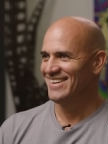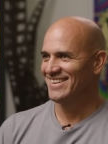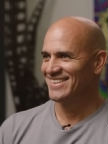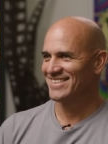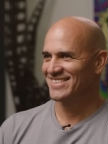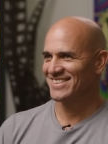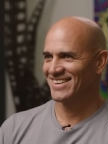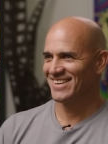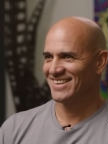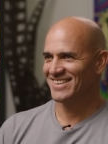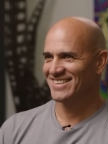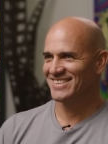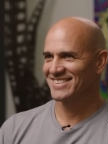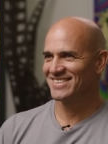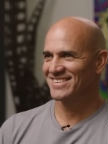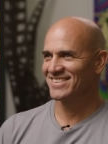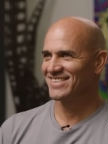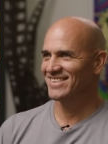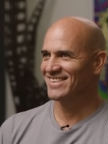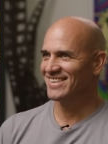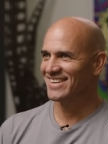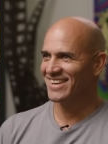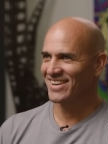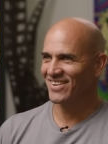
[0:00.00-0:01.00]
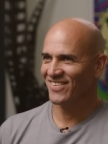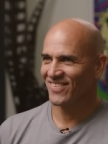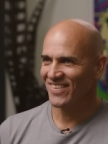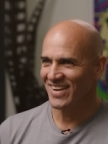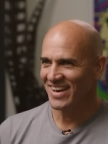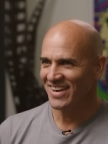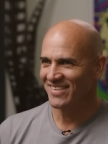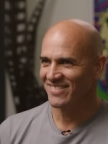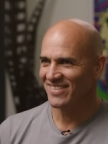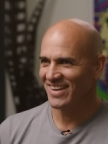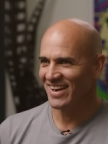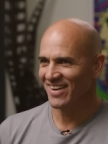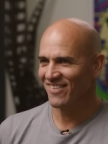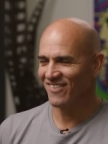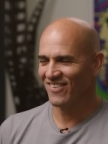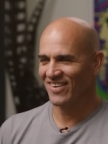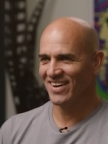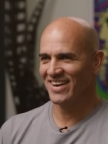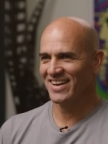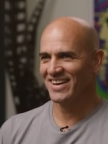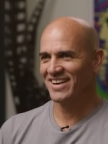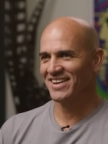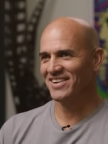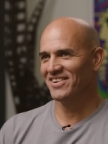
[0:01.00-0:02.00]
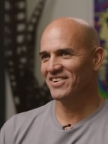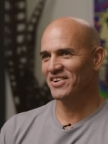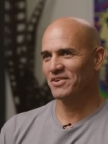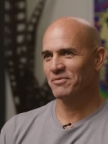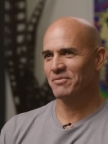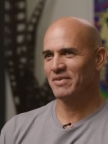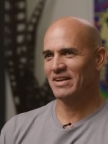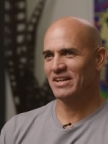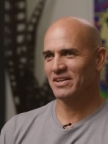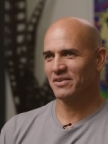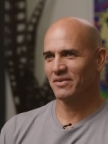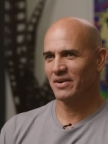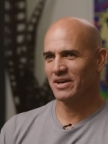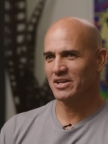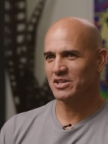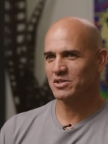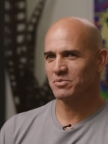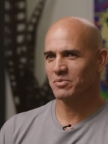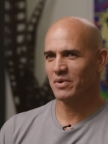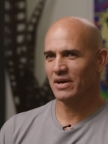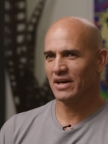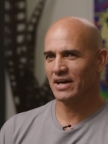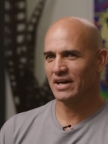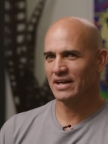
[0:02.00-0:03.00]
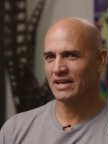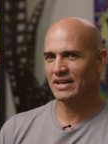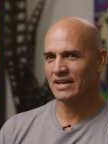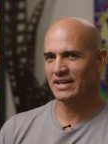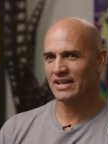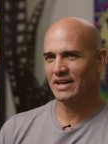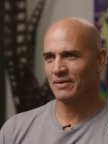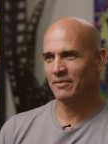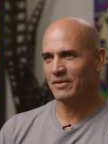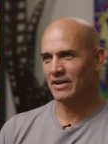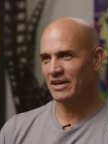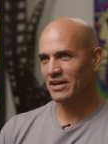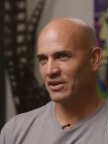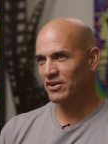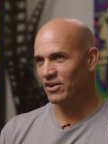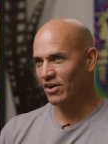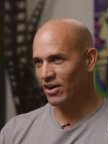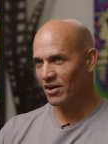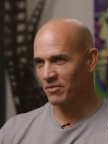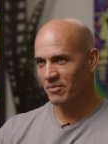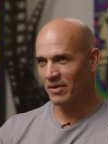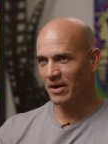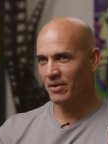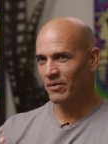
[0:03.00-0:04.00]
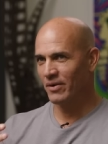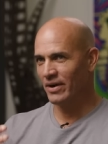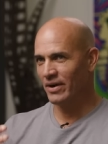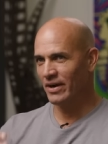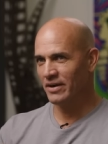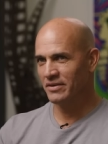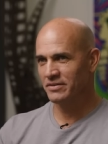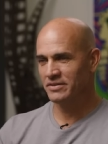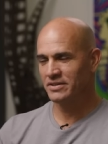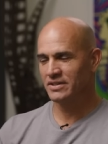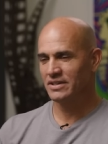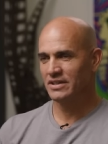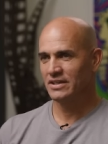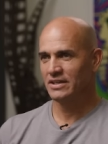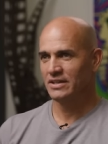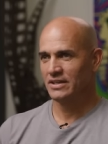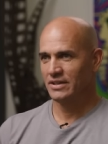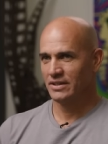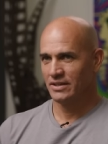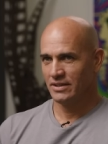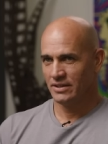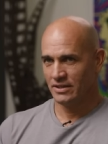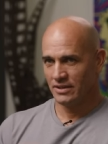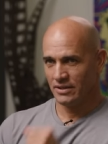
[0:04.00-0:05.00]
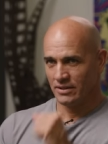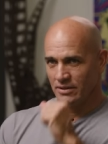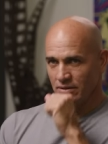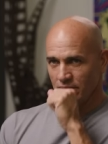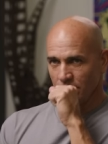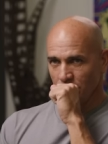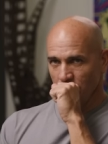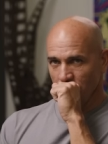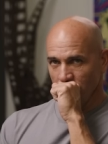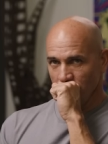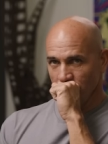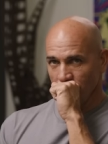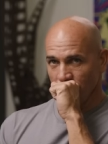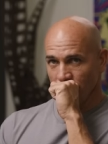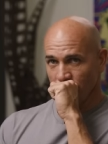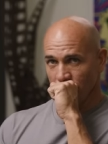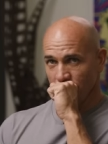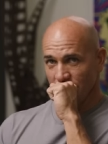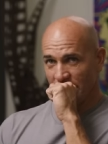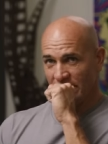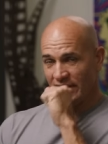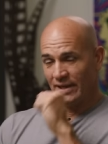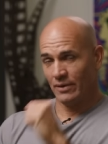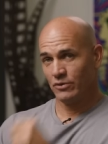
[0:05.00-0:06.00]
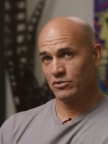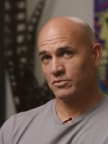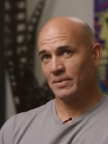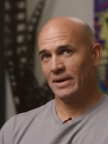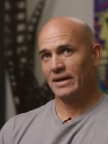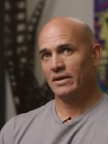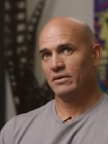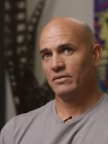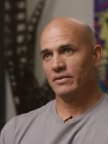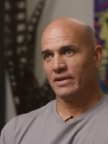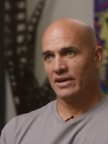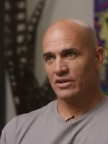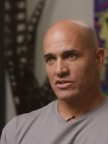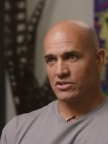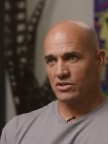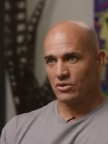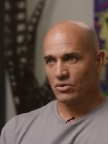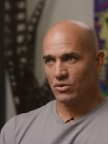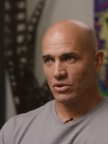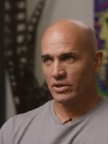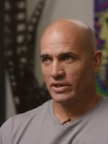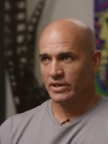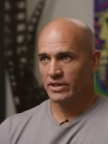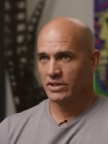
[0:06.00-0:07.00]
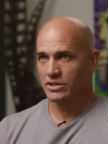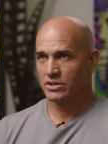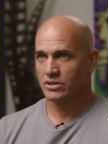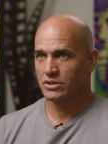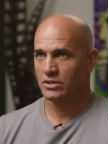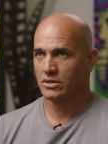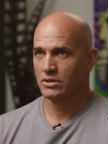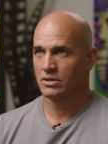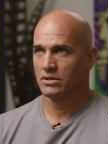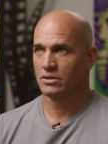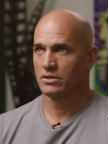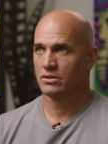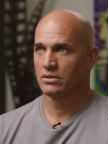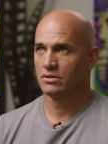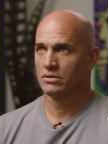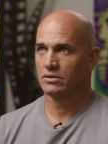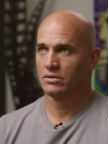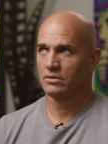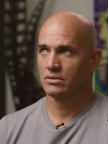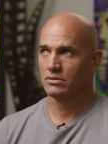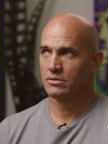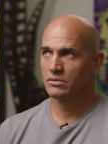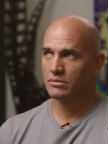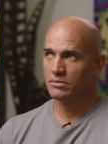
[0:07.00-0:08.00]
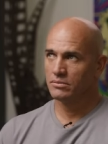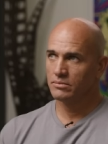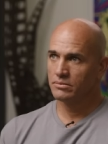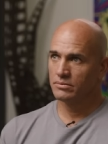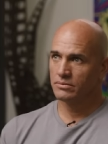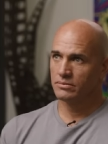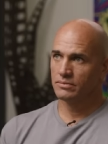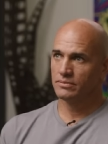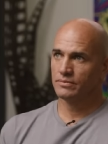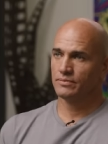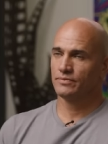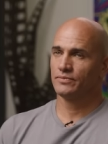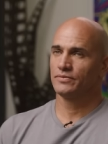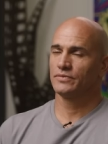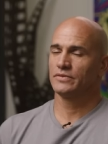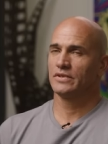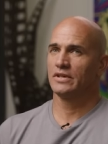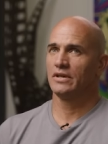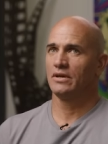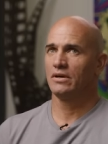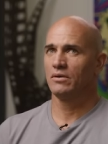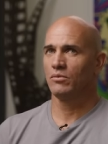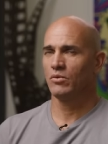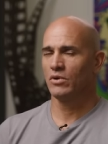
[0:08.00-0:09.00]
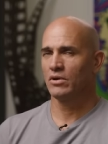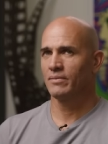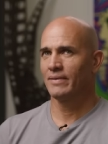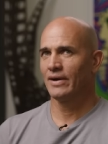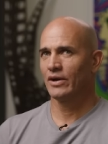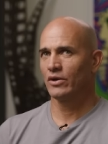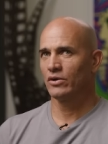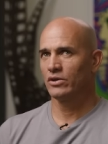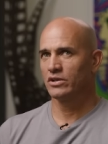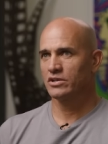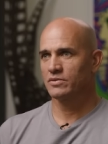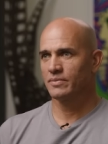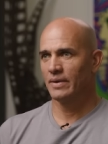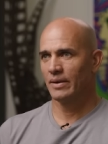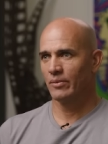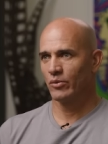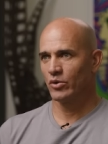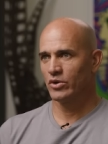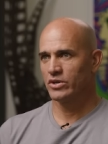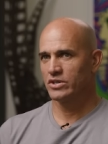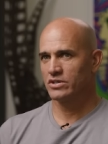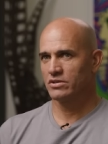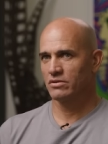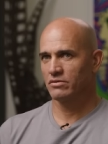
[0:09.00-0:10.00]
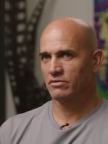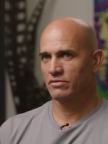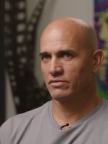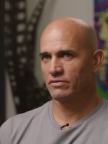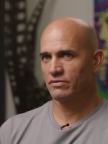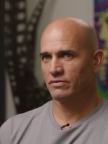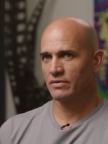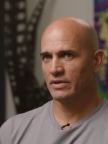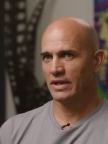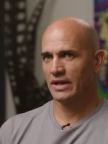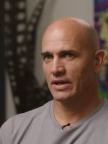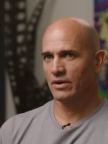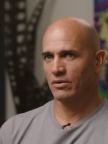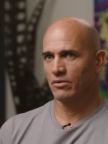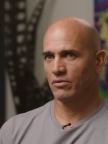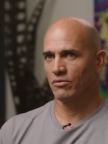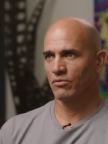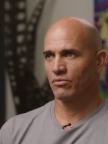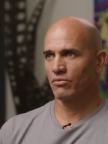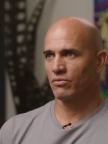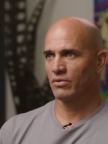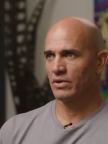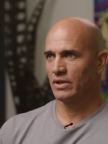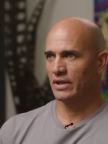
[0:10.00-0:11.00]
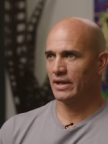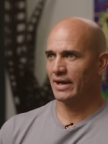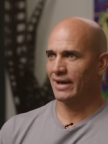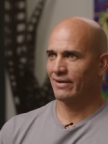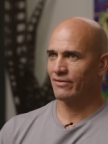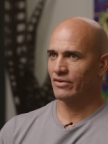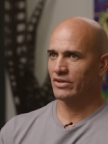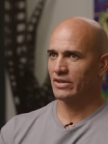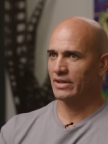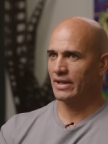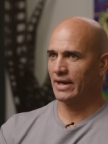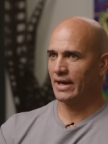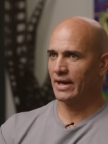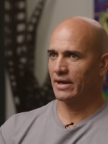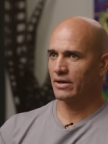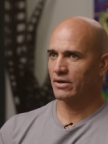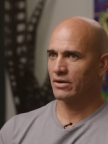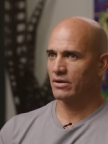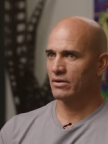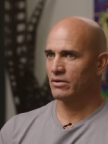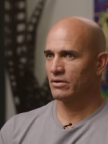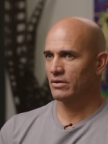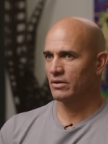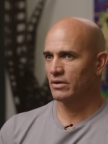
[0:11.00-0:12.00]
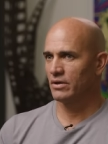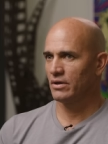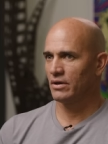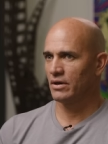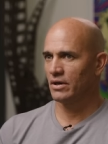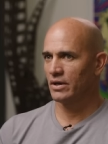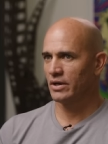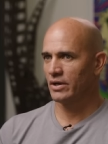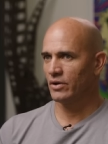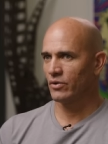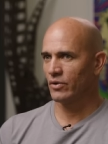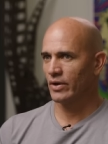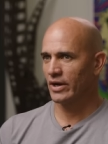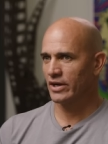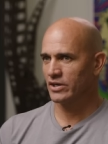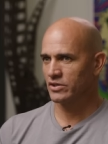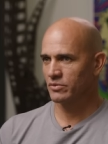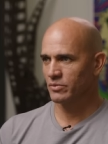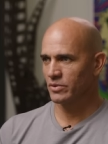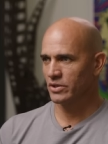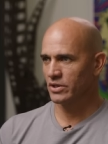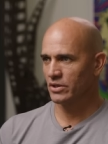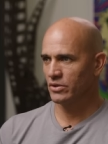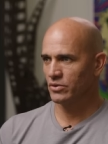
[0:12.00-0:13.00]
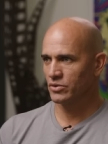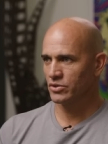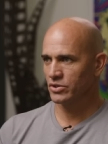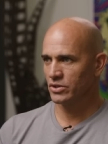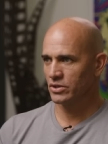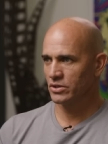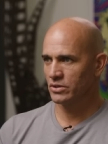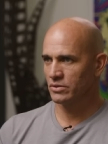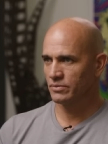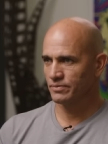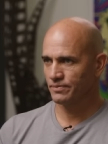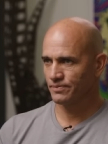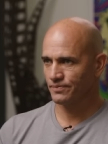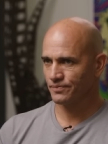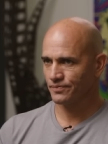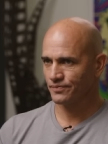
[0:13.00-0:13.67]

So I just couldn't get a wave that I wanted or be in the right spot and kept getting caught by waves. And that was my, that was the earliest, no, uh, one of my earliest memories of like really having that uh, interaction with the ocean.